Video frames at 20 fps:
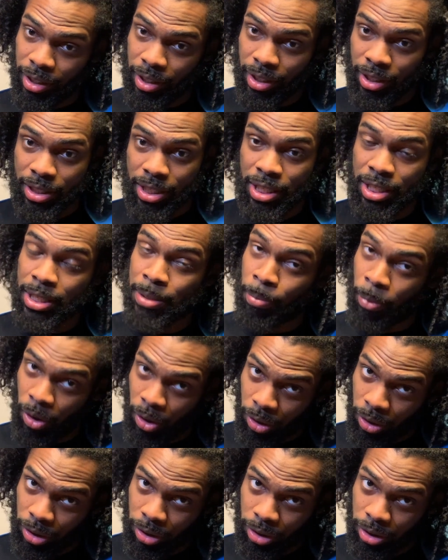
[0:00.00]

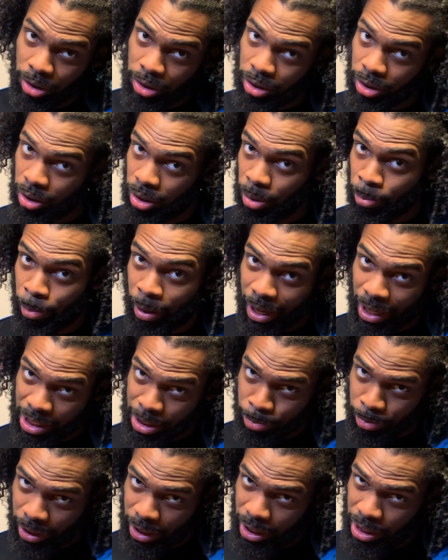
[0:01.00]
small box
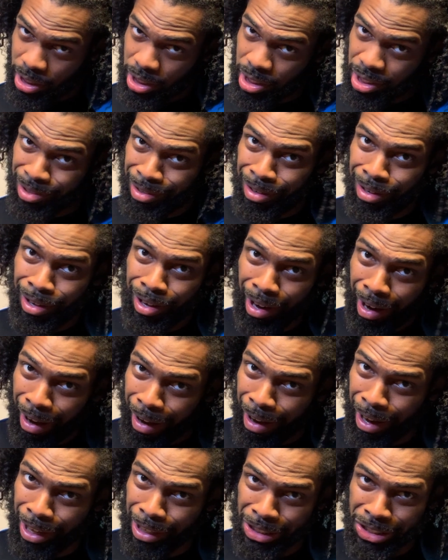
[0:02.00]
braids,
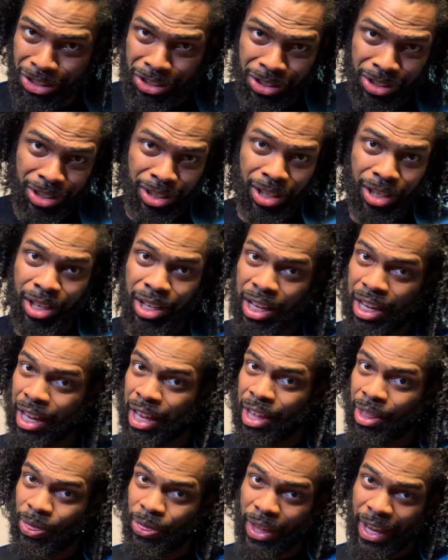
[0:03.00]
gosh,
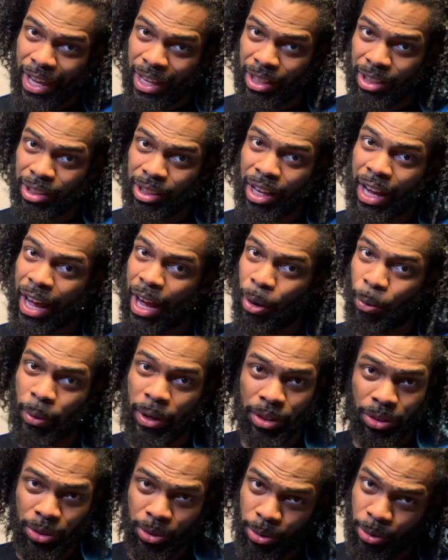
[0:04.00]
that I
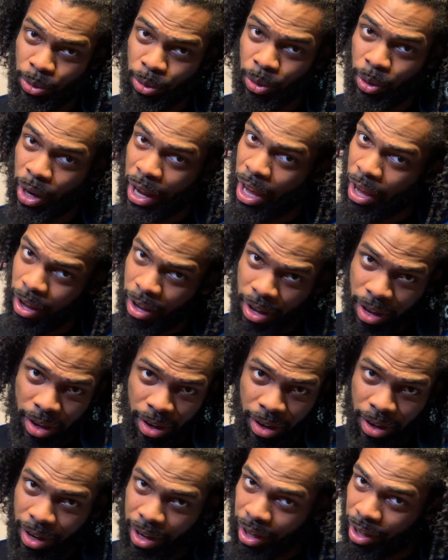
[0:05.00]
went through
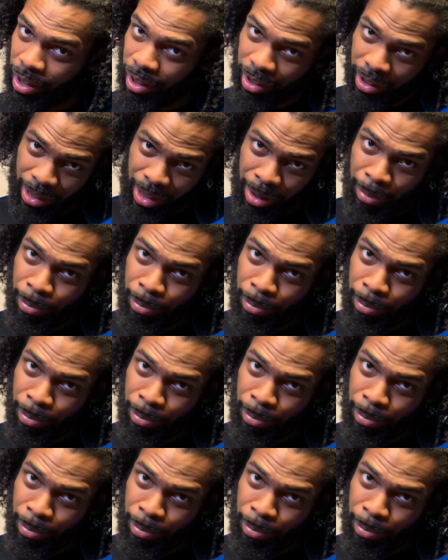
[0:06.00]
heck and